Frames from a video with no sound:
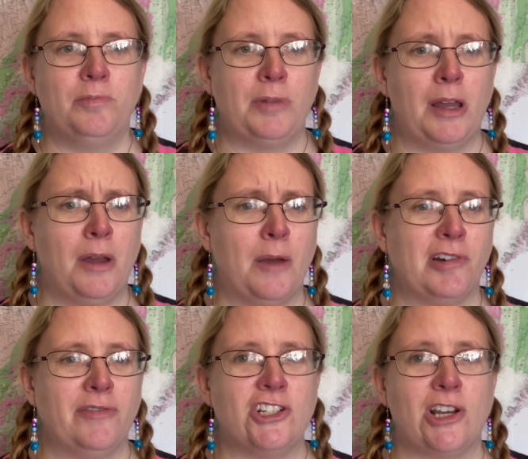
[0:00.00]

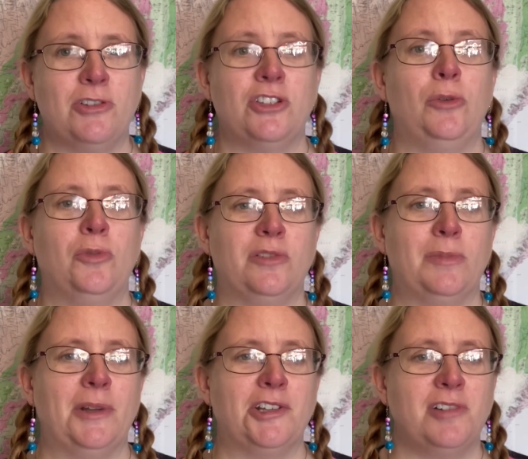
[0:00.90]
private showers, no points
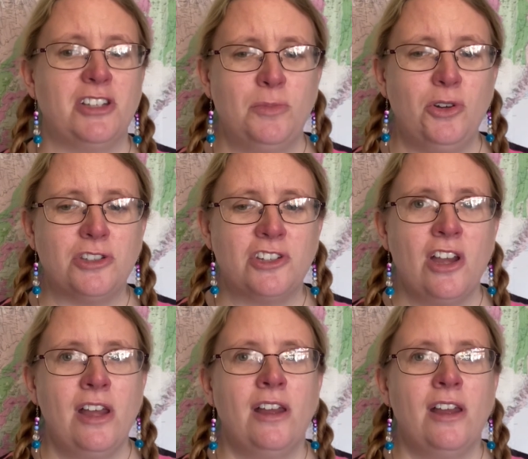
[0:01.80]
public transport.